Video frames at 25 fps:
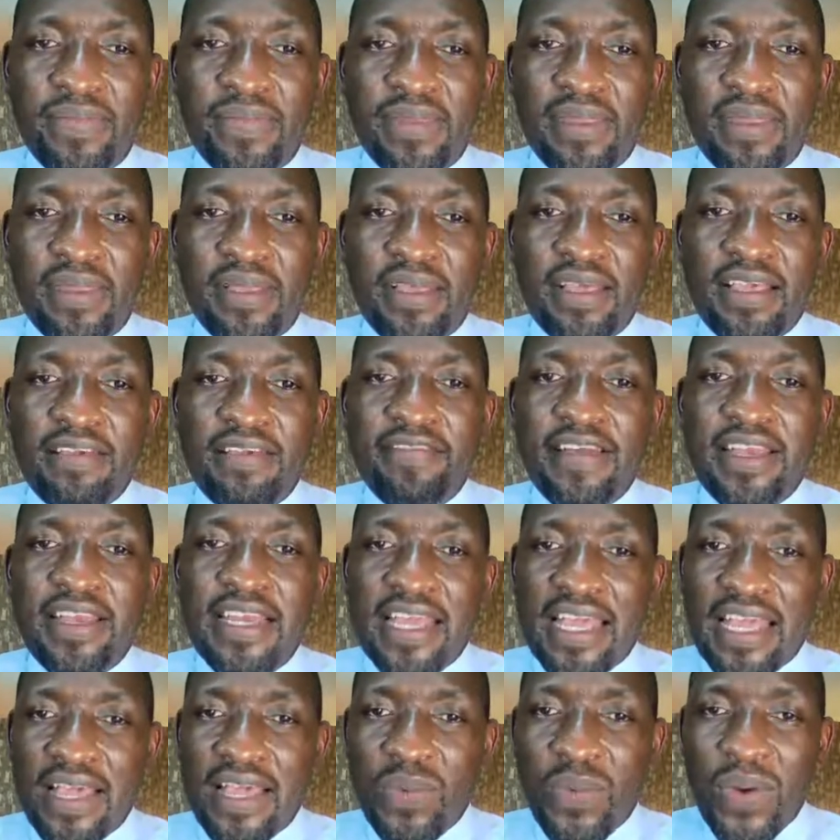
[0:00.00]

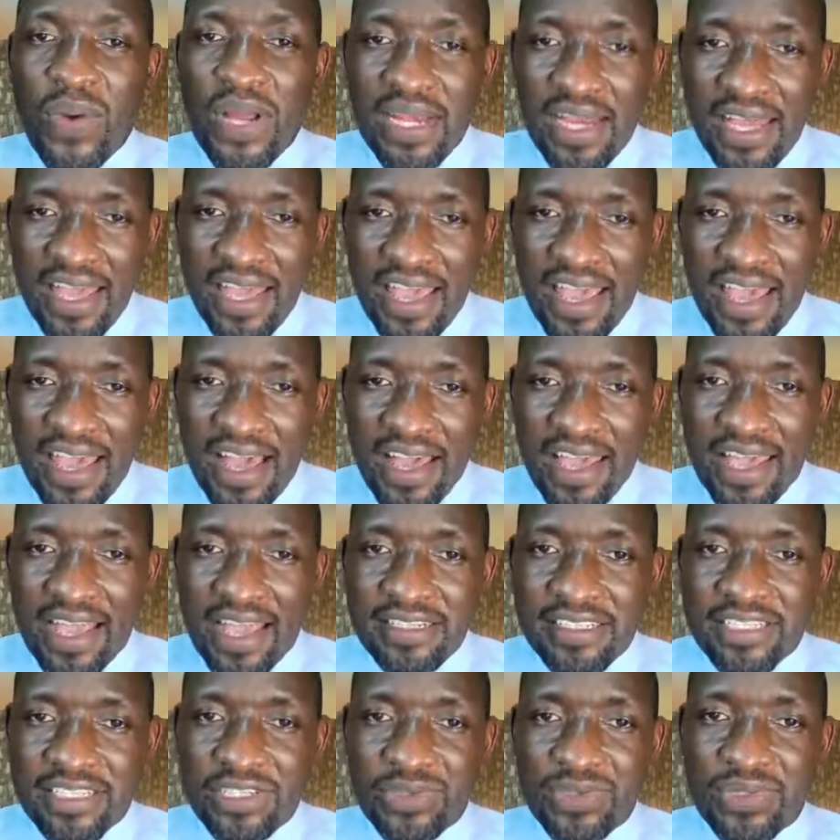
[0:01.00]
even when air
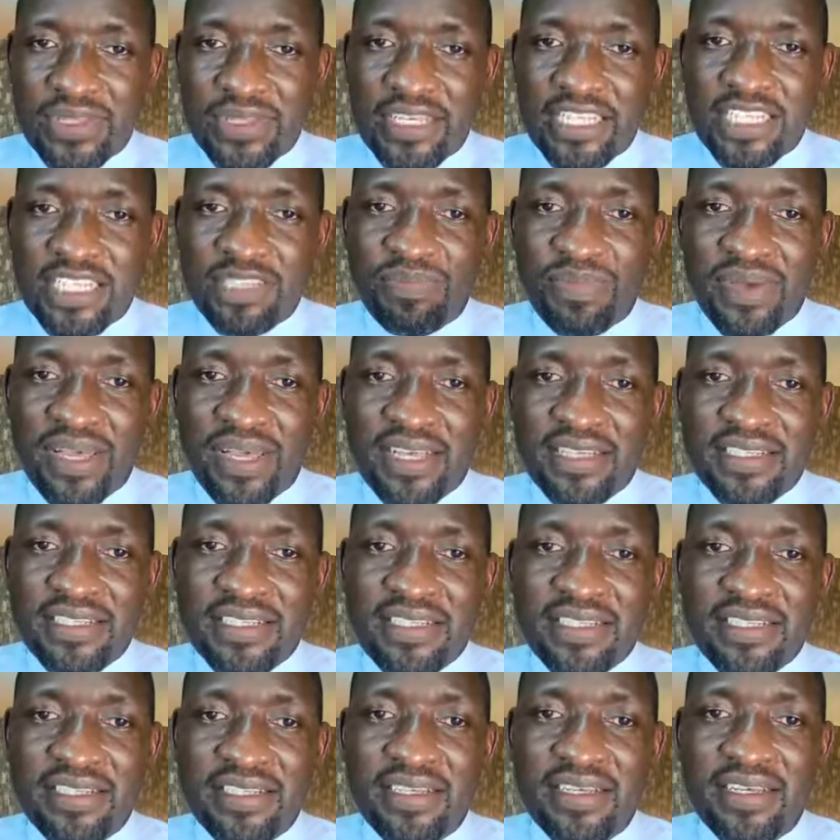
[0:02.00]
gets into this
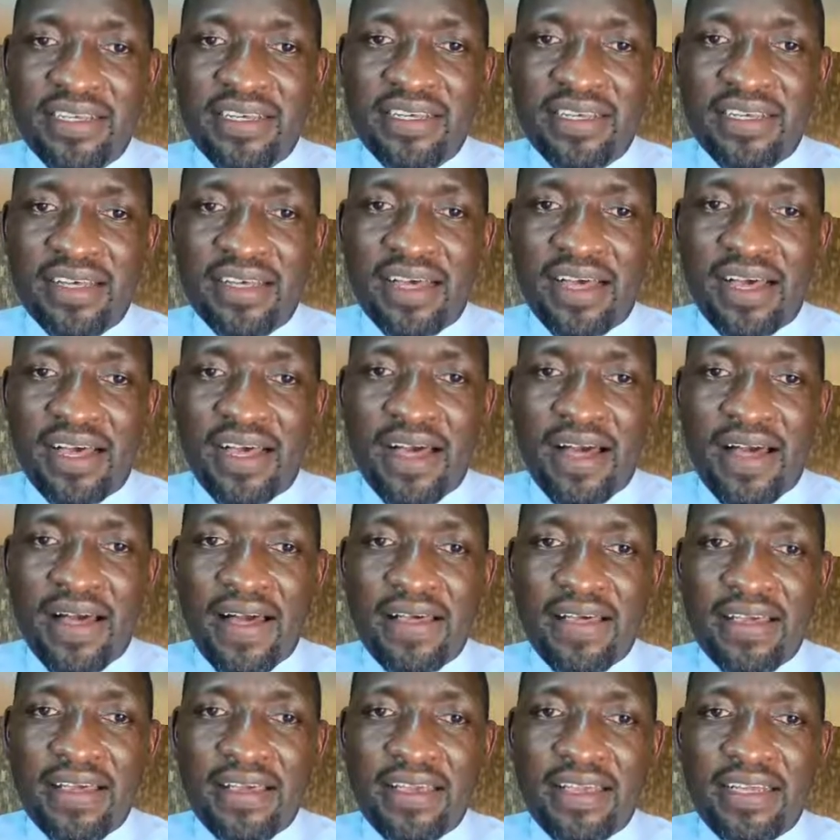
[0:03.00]
space,
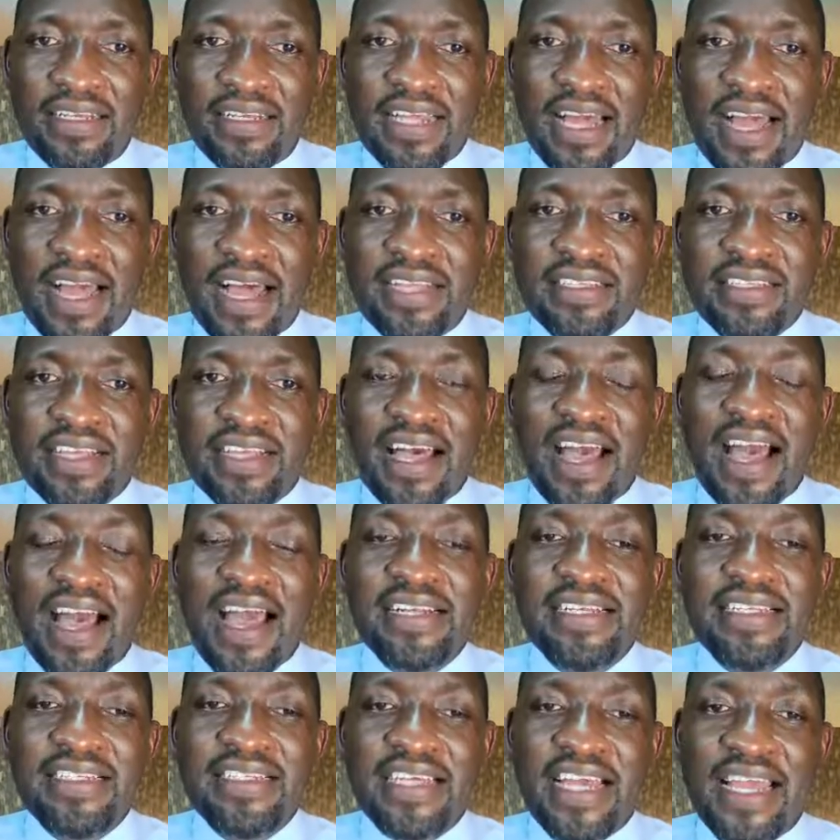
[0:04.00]
it has a
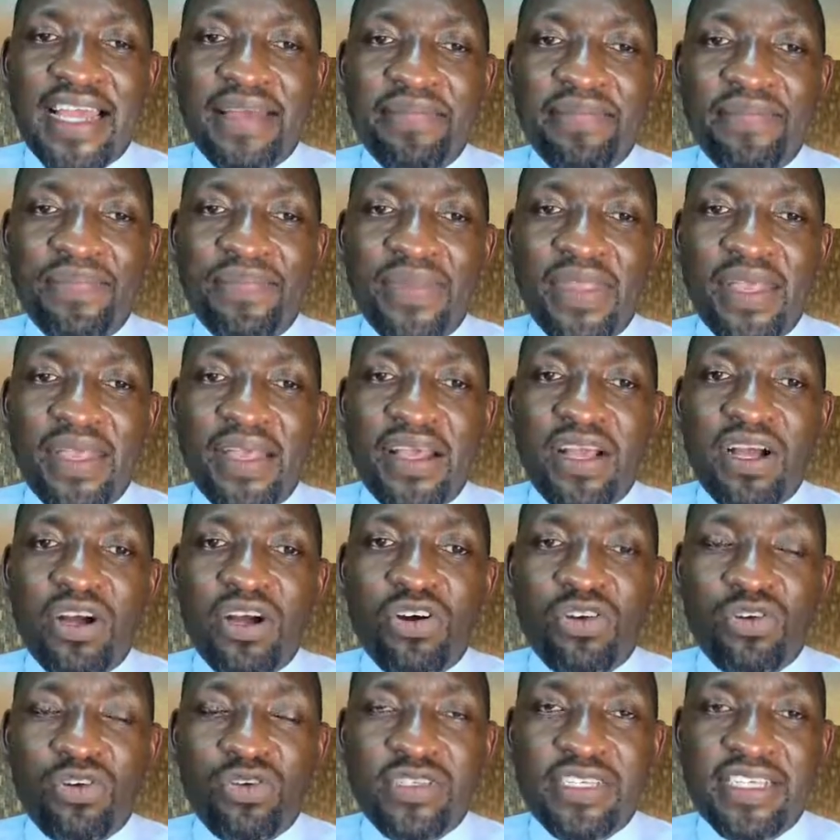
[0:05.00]
hard time
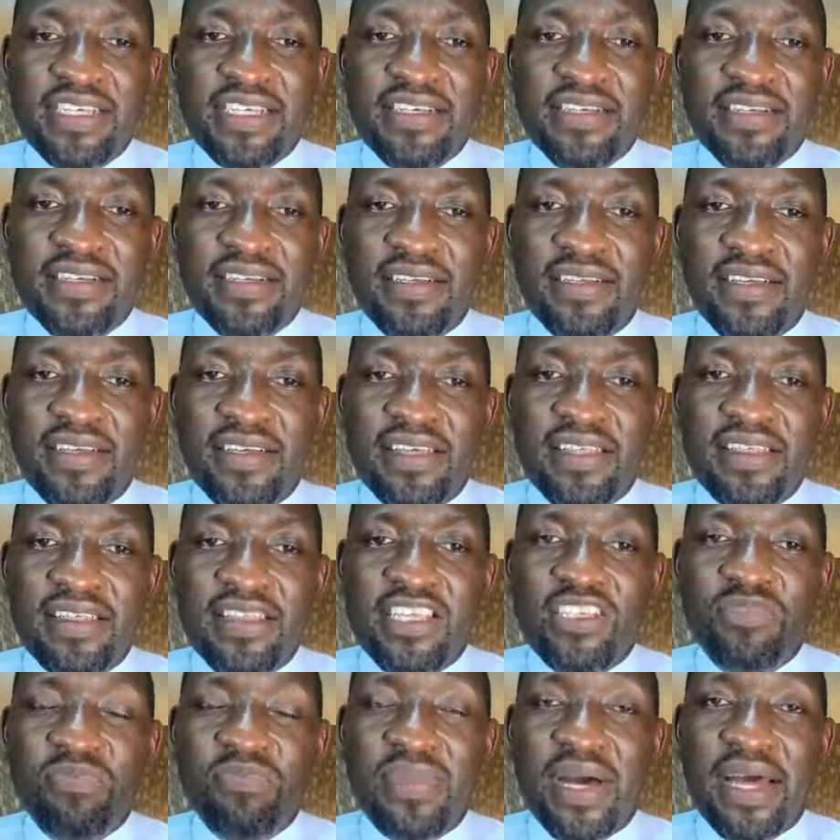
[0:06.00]
crossing
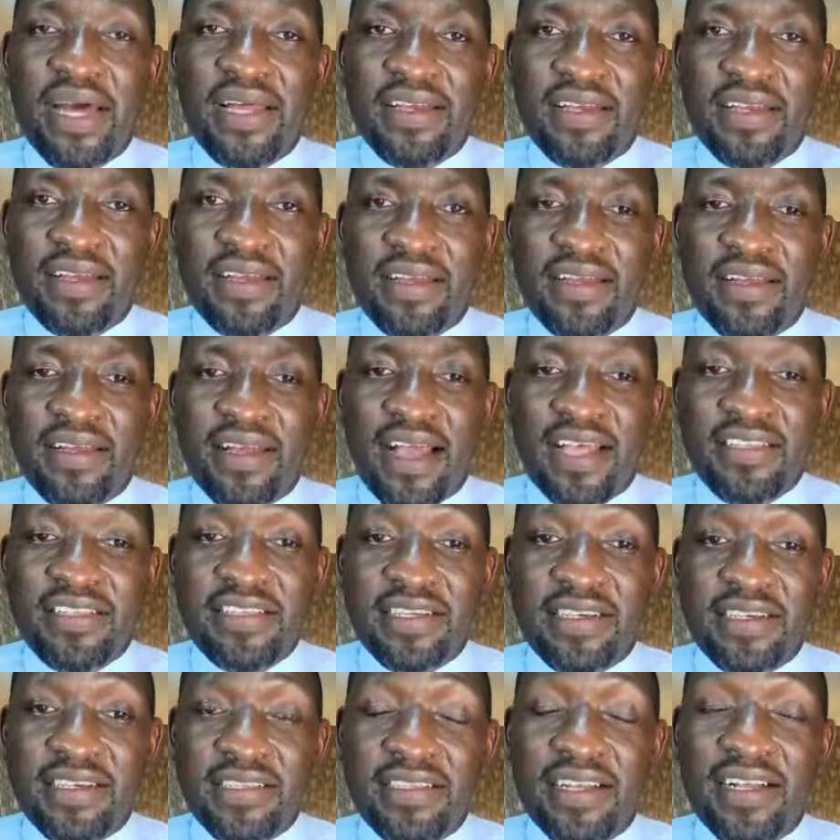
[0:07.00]
this barrier. As a
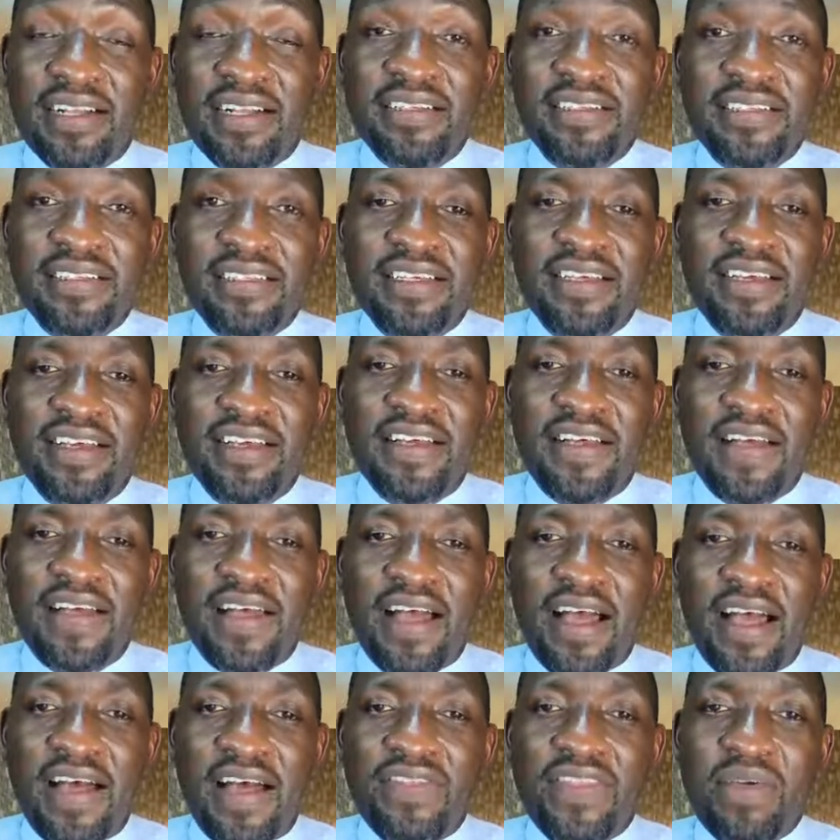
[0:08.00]
result,
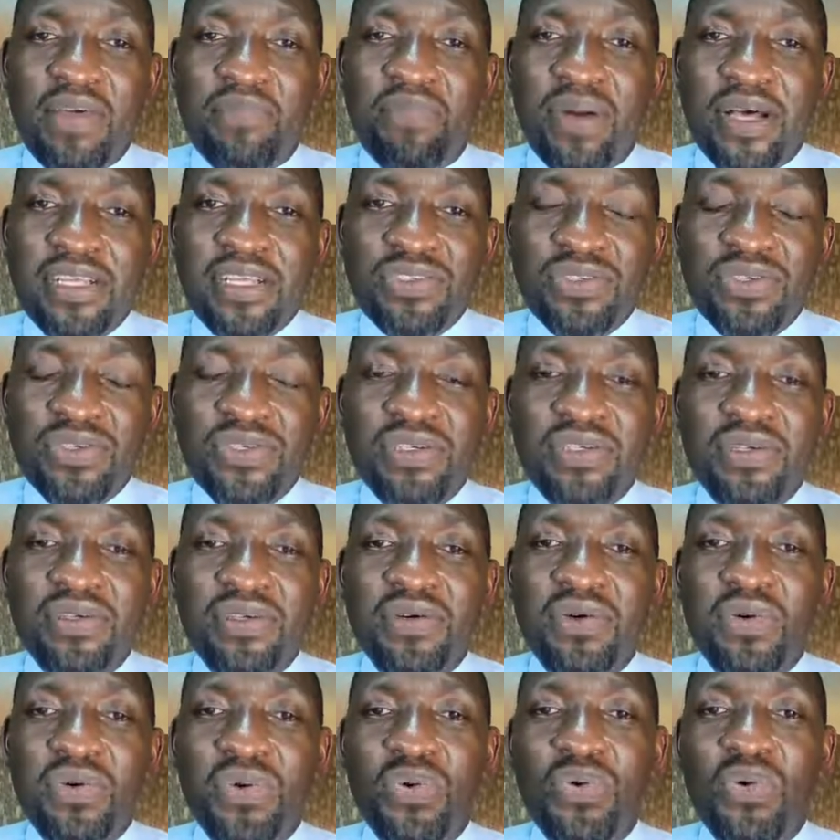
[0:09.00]
the person
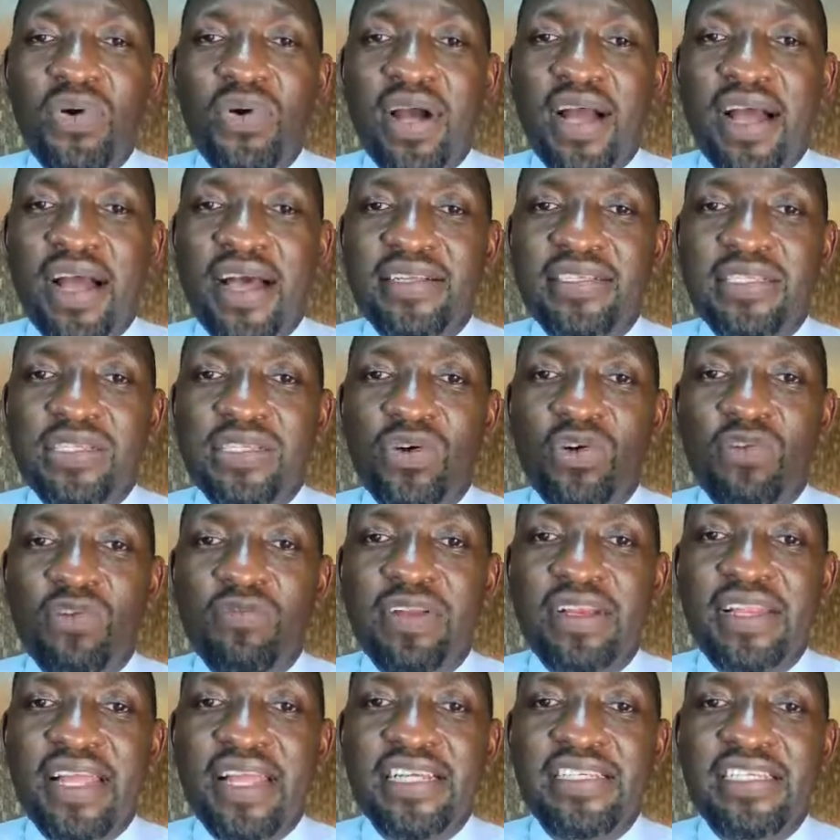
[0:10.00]
who has
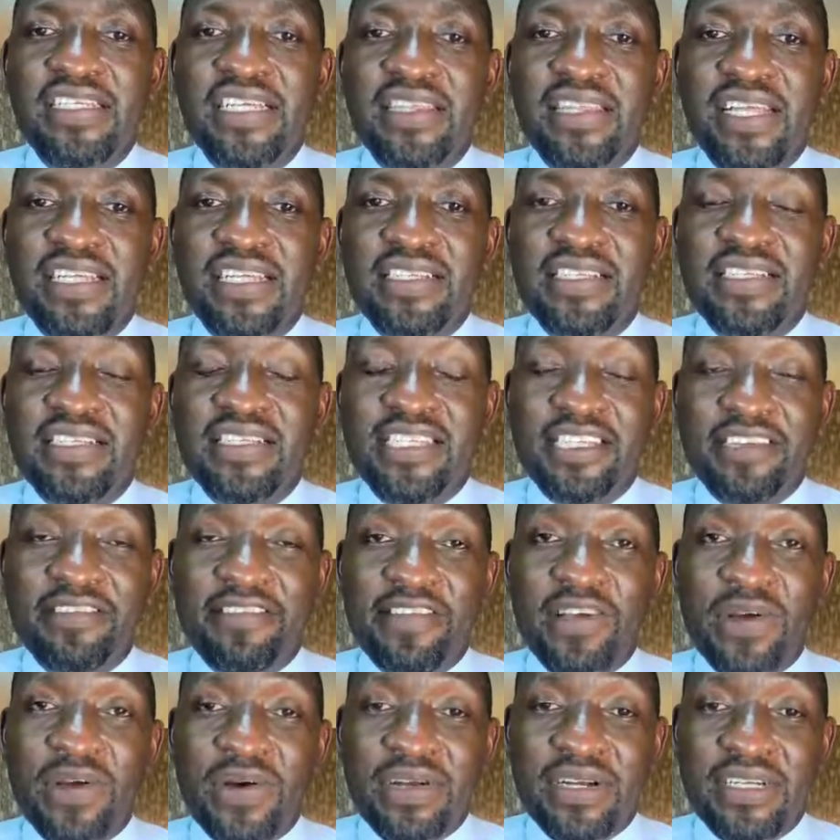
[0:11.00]
COVID-19 that is
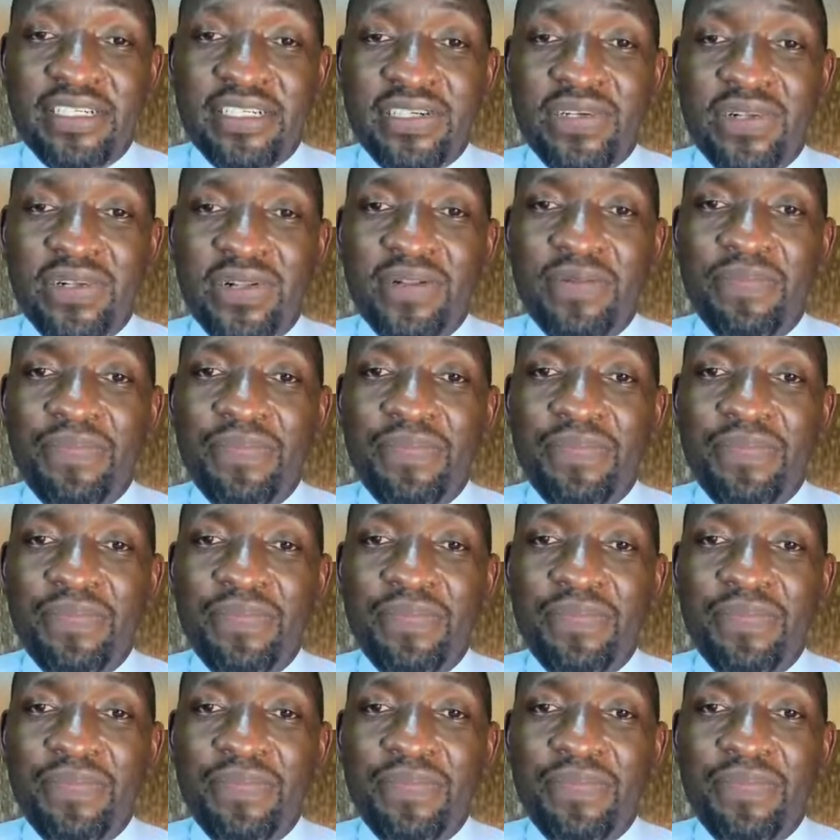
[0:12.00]
severe or critical,